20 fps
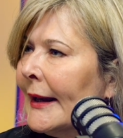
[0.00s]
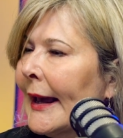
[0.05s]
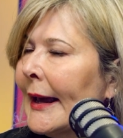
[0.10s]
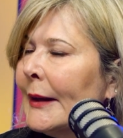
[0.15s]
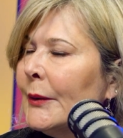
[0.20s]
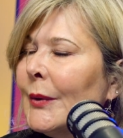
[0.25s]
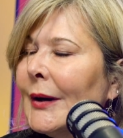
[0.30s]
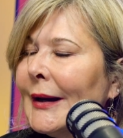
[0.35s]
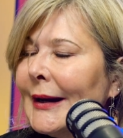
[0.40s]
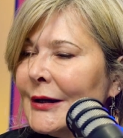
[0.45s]

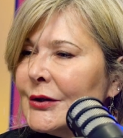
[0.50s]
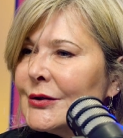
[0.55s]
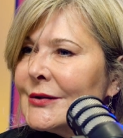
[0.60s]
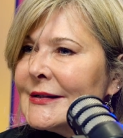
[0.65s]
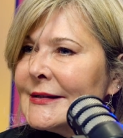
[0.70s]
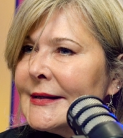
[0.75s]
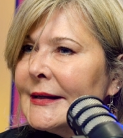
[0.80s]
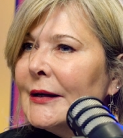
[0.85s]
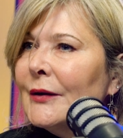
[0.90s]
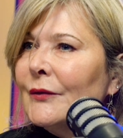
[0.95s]
And we're
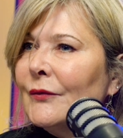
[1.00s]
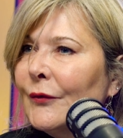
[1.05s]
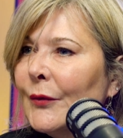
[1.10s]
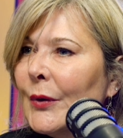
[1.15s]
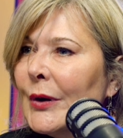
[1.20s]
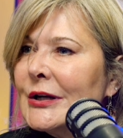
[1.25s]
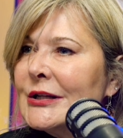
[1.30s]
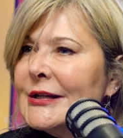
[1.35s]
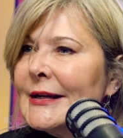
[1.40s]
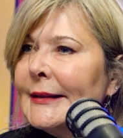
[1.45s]
interested in
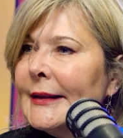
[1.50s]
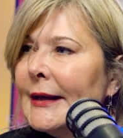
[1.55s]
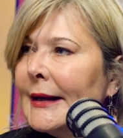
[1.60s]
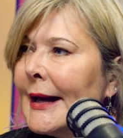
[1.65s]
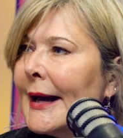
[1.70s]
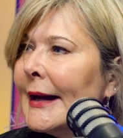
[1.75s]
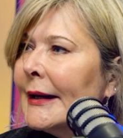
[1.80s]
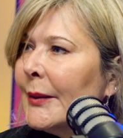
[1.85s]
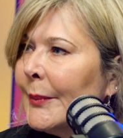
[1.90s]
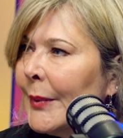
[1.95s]
forging the
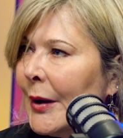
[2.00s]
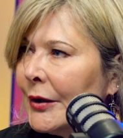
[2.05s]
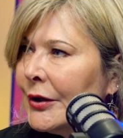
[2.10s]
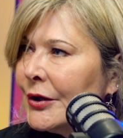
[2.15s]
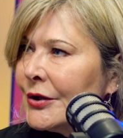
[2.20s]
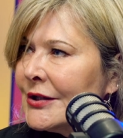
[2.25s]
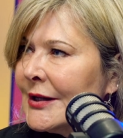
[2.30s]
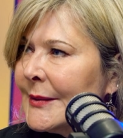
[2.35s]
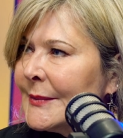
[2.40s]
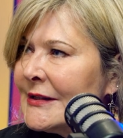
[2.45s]
kind of
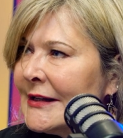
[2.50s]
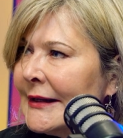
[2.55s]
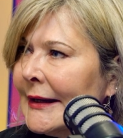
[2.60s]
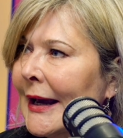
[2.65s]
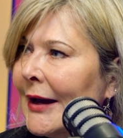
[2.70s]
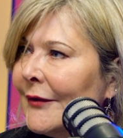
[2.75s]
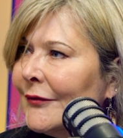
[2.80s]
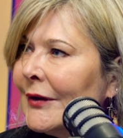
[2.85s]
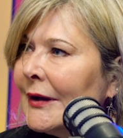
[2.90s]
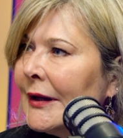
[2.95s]
partnerships in
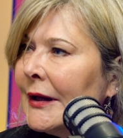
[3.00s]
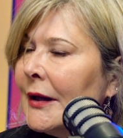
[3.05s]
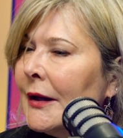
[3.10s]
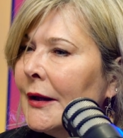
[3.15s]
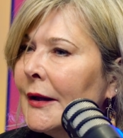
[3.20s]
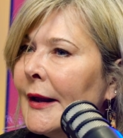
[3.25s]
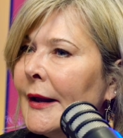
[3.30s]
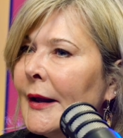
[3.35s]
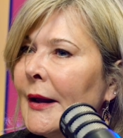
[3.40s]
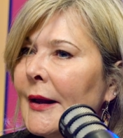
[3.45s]

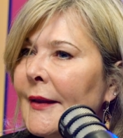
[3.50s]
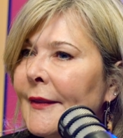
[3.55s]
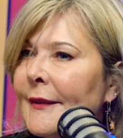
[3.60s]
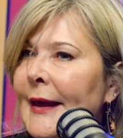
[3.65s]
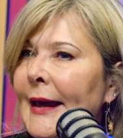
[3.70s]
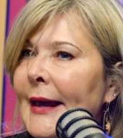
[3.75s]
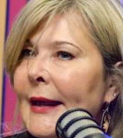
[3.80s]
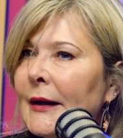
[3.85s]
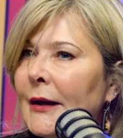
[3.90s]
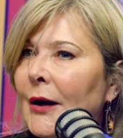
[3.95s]
Africa
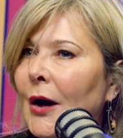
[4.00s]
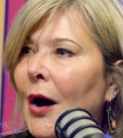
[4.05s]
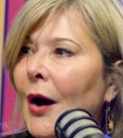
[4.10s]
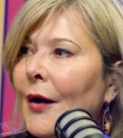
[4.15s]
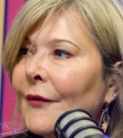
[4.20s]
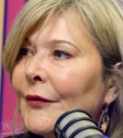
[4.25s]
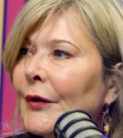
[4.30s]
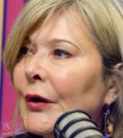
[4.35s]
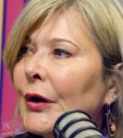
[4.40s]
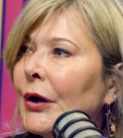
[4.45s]
that
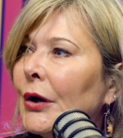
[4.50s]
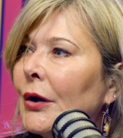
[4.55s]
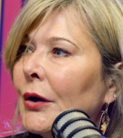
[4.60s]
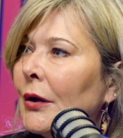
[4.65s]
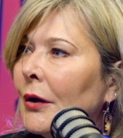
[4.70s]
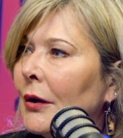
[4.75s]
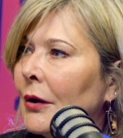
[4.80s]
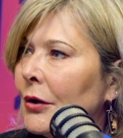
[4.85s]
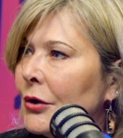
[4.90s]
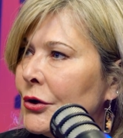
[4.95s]
offer
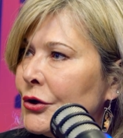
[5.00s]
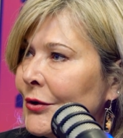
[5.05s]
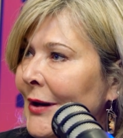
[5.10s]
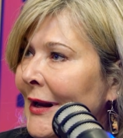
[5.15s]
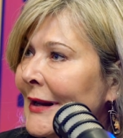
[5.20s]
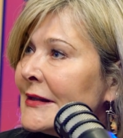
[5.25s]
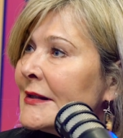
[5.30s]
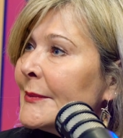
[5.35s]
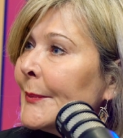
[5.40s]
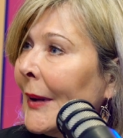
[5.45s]

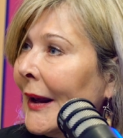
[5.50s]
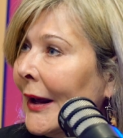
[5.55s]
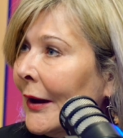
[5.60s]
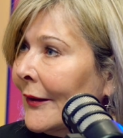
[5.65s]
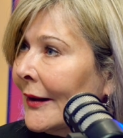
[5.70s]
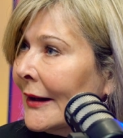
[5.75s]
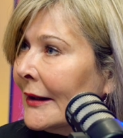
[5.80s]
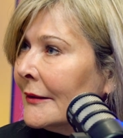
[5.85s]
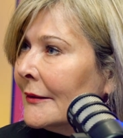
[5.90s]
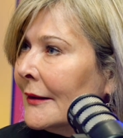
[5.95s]

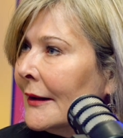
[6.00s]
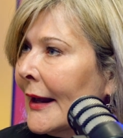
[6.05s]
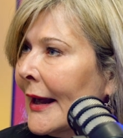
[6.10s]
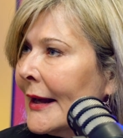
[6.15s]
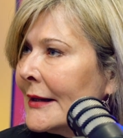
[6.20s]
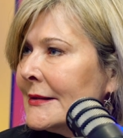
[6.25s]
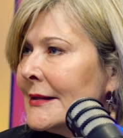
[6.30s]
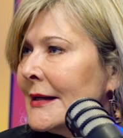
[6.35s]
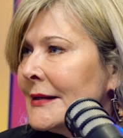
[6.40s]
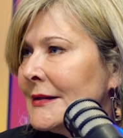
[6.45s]
transparent
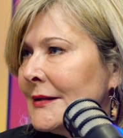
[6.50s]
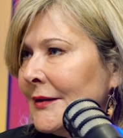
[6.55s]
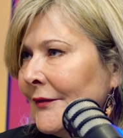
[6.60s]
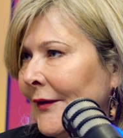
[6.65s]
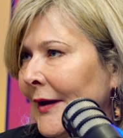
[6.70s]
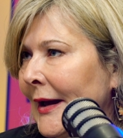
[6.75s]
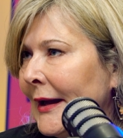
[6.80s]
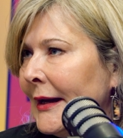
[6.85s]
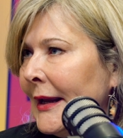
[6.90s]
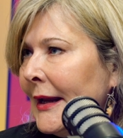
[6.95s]
access to
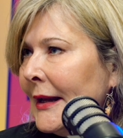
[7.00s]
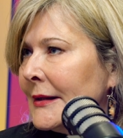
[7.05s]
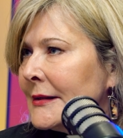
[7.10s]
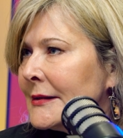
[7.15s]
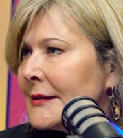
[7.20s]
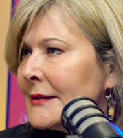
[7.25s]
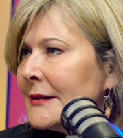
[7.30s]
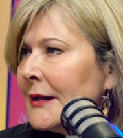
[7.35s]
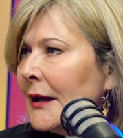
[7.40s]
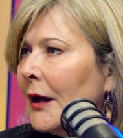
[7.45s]

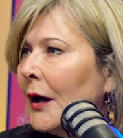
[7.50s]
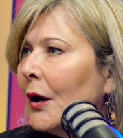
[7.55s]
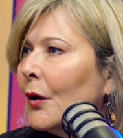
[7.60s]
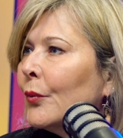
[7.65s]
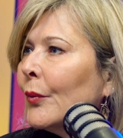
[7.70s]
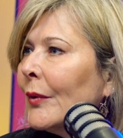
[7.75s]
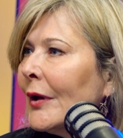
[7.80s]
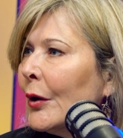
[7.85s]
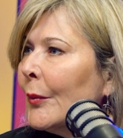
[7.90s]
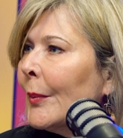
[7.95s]
finance, a
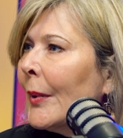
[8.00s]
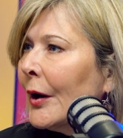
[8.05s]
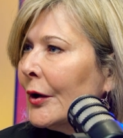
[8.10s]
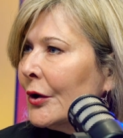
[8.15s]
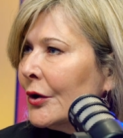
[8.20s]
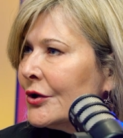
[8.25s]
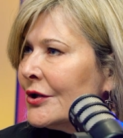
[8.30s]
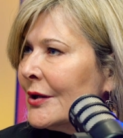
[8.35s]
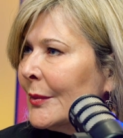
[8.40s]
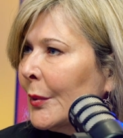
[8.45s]
real
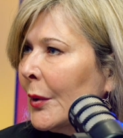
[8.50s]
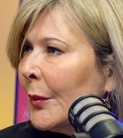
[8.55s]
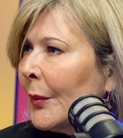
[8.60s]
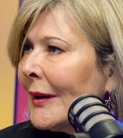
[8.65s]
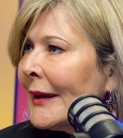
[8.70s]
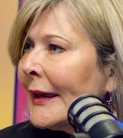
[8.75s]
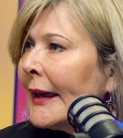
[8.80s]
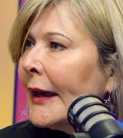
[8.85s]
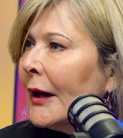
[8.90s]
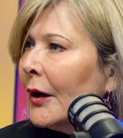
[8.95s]
partnership where
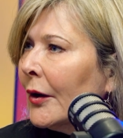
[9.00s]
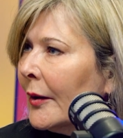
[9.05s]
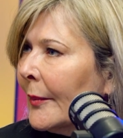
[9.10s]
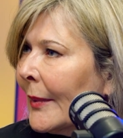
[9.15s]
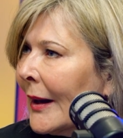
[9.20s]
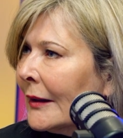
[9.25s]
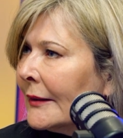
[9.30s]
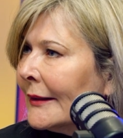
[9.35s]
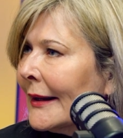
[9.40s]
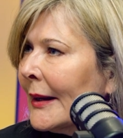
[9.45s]
we care
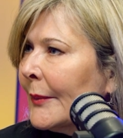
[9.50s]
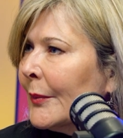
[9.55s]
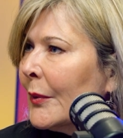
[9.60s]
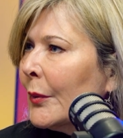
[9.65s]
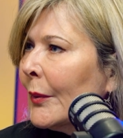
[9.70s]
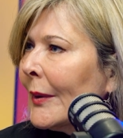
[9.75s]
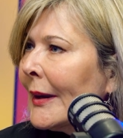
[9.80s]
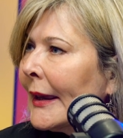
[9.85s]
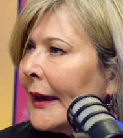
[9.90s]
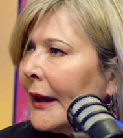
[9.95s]
about
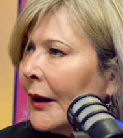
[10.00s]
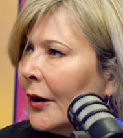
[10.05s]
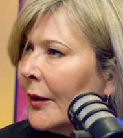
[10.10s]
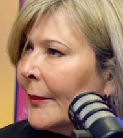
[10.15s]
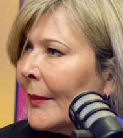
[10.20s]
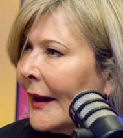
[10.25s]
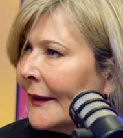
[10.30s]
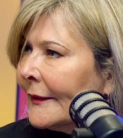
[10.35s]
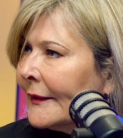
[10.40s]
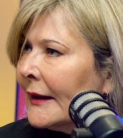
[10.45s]
labor, we care
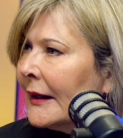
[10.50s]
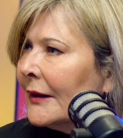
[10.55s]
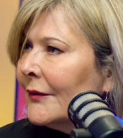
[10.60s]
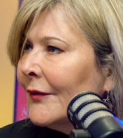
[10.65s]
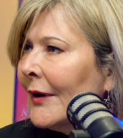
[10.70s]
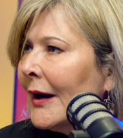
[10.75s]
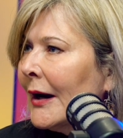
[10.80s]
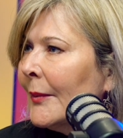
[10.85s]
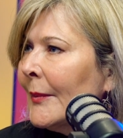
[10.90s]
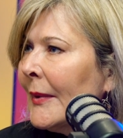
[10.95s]
about the
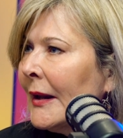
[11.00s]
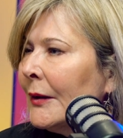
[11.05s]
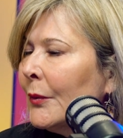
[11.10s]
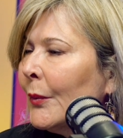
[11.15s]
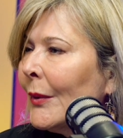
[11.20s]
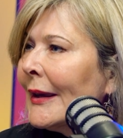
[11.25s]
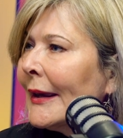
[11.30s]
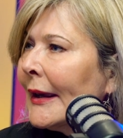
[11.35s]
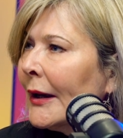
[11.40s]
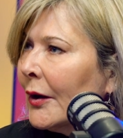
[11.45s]
environment,
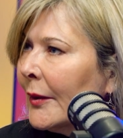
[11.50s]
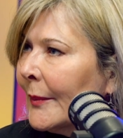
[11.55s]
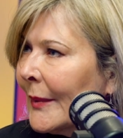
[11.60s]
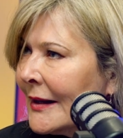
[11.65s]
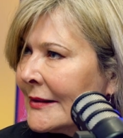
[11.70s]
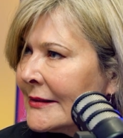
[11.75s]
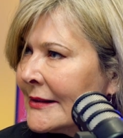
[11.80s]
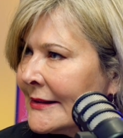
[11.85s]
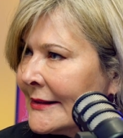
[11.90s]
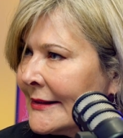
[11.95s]
we care
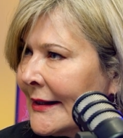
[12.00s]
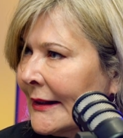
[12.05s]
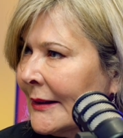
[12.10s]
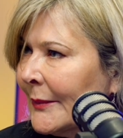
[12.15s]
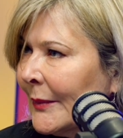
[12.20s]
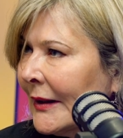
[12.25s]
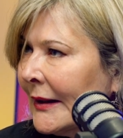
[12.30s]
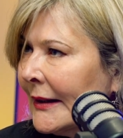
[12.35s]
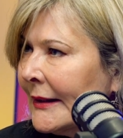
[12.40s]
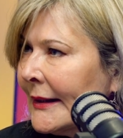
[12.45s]
about
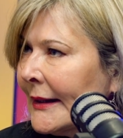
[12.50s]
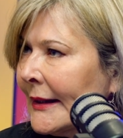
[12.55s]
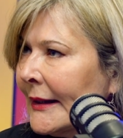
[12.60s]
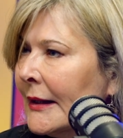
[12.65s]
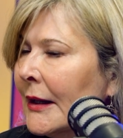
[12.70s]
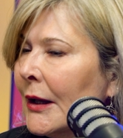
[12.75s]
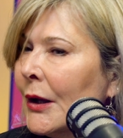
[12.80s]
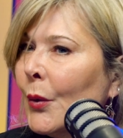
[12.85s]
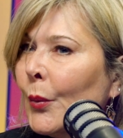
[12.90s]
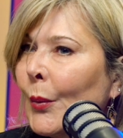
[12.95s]

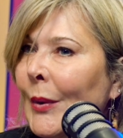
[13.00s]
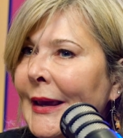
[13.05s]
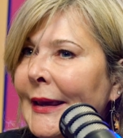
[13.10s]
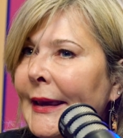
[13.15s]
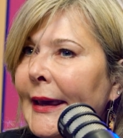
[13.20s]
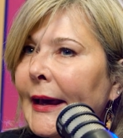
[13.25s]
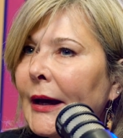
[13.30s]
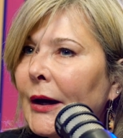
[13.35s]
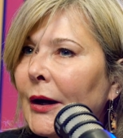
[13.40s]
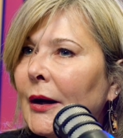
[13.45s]
sustainability, we
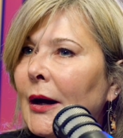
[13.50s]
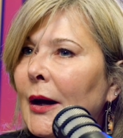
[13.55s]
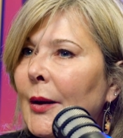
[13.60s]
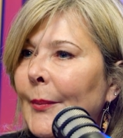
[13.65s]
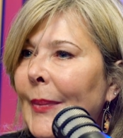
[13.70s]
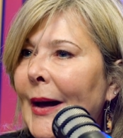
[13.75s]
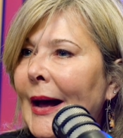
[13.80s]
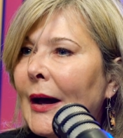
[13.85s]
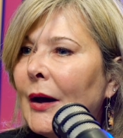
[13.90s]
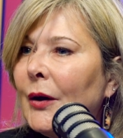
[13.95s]
care
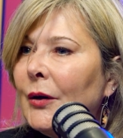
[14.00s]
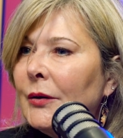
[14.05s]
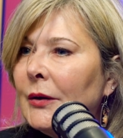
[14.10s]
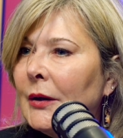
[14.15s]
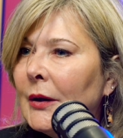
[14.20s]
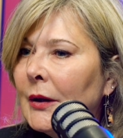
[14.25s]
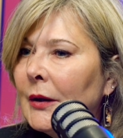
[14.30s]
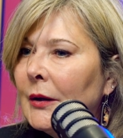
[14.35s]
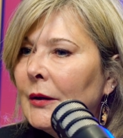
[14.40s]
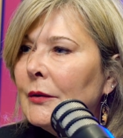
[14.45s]
about
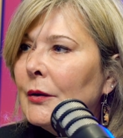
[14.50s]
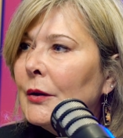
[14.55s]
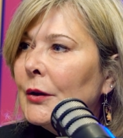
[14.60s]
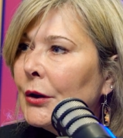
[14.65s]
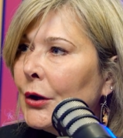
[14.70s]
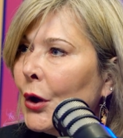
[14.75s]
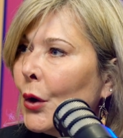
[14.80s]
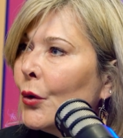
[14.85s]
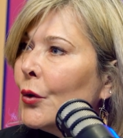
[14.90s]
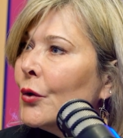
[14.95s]

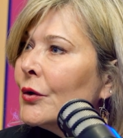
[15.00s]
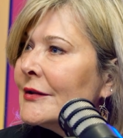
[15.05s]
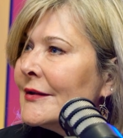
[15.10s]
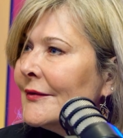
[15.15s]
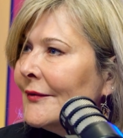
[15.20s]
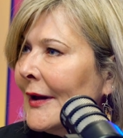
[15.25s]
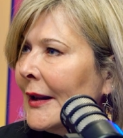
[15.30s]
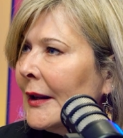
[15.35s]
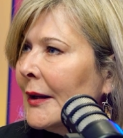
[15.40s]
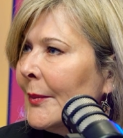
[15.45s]
local
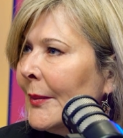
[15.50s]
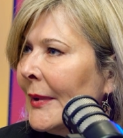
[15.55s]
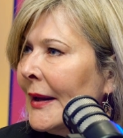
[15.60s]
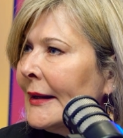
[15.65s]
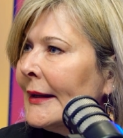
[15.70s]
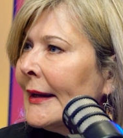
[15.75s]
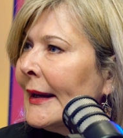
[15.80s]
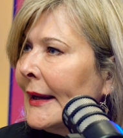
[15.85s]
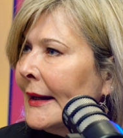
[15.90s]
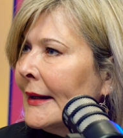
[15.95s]

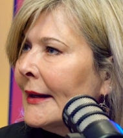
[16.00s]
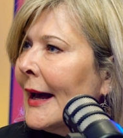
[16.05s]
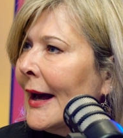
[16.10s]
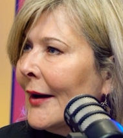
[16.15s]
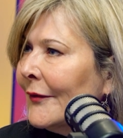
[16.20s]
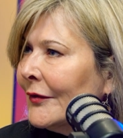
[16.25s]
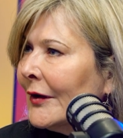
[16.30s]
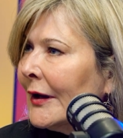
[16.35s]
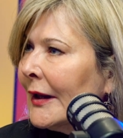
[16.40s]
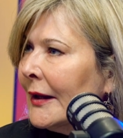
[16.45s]
development in
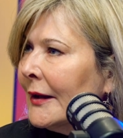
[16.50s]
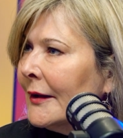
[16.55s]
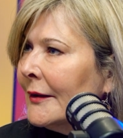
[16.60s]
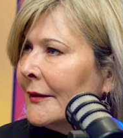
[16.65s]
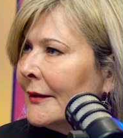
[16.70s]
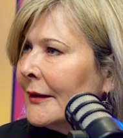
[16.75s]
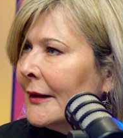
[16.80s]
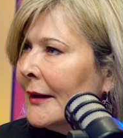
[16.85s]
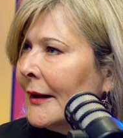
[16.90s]
Africa.